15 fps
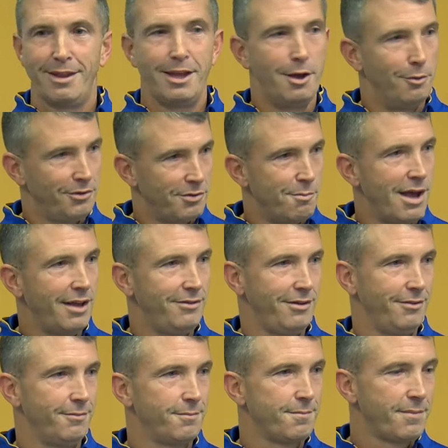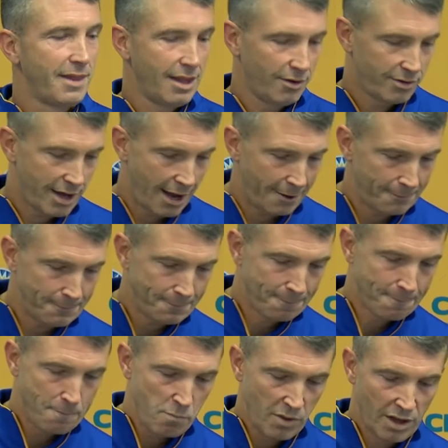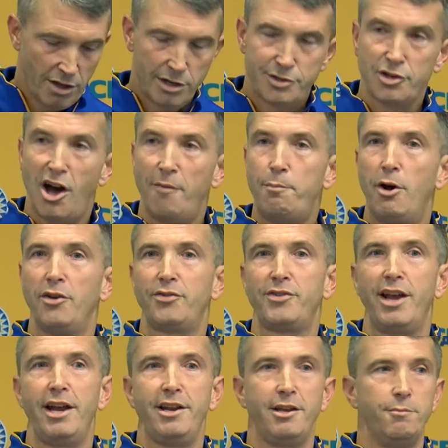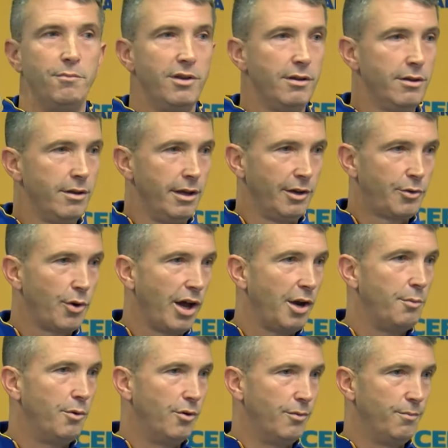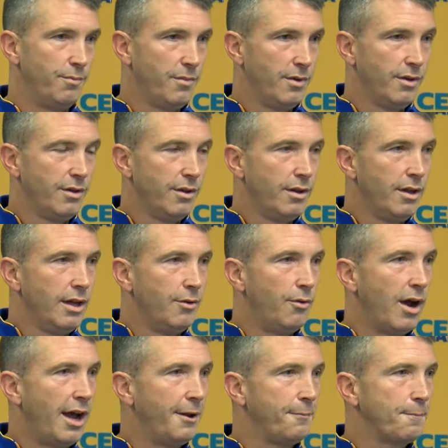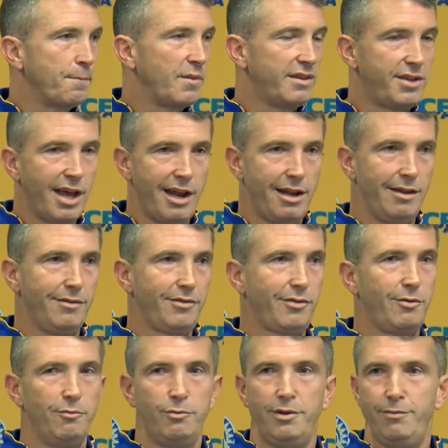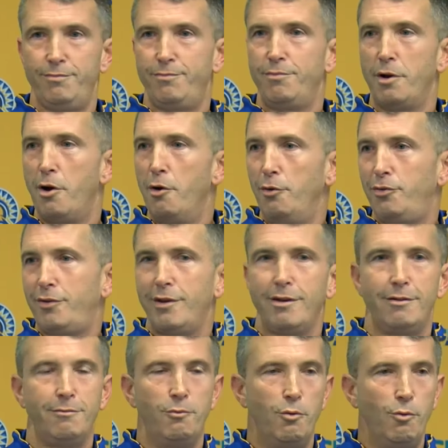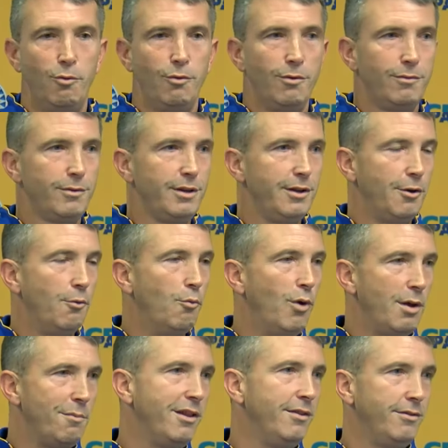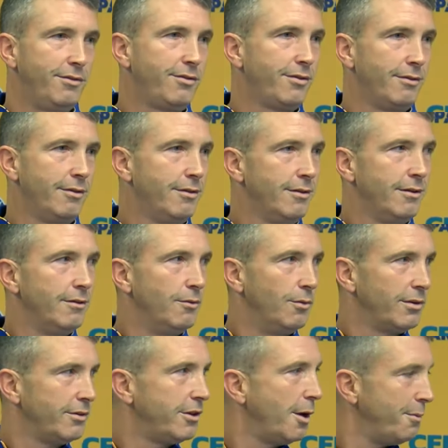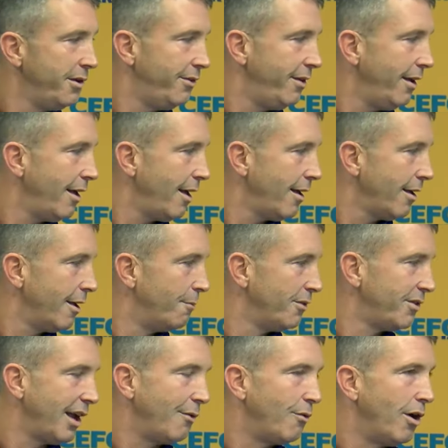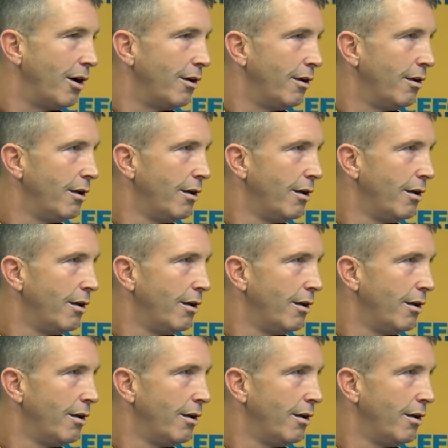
It was amazing, okay? Softball stadium, incredible, right? Tennis, we host a, you know, women's, was it WTA? I'm gonna say it wrong.